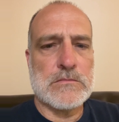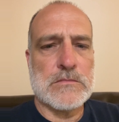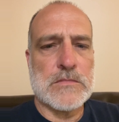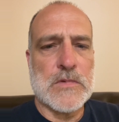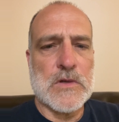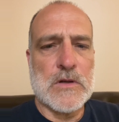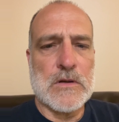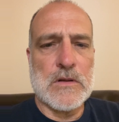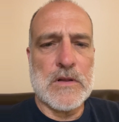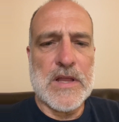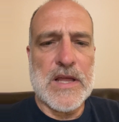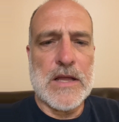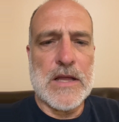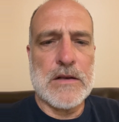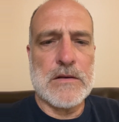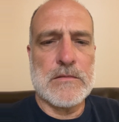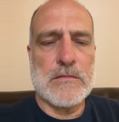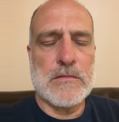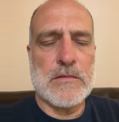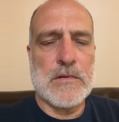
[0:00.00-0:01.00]
all that,
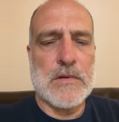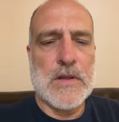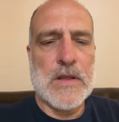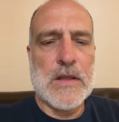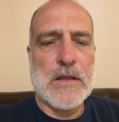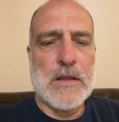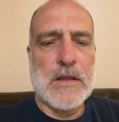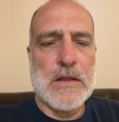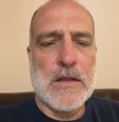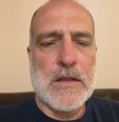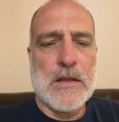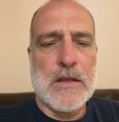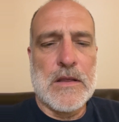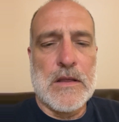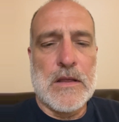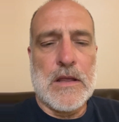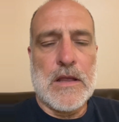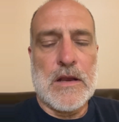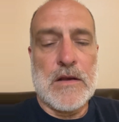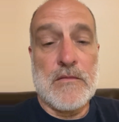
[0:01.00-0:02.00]

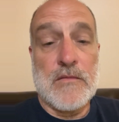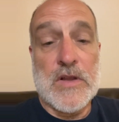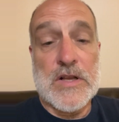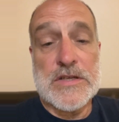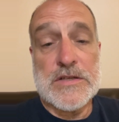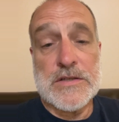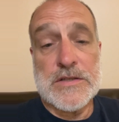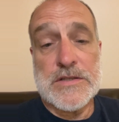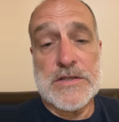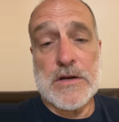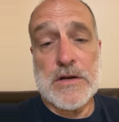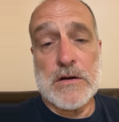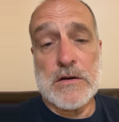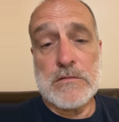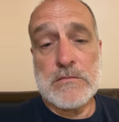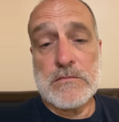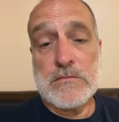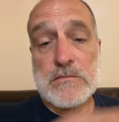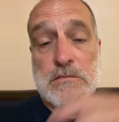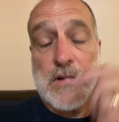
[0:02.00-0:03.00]
and eventually start
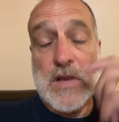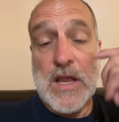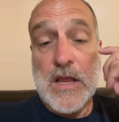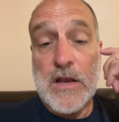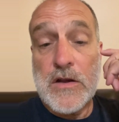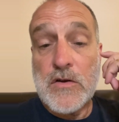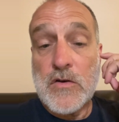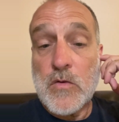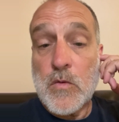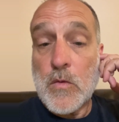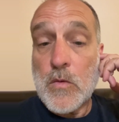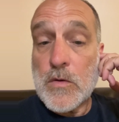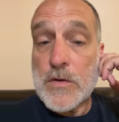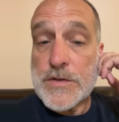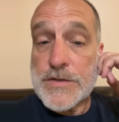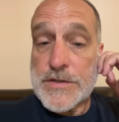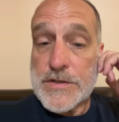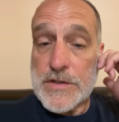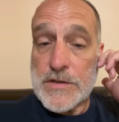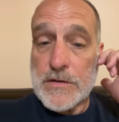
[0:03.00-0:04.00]
heading
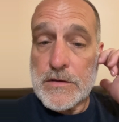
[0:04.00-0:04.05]
towards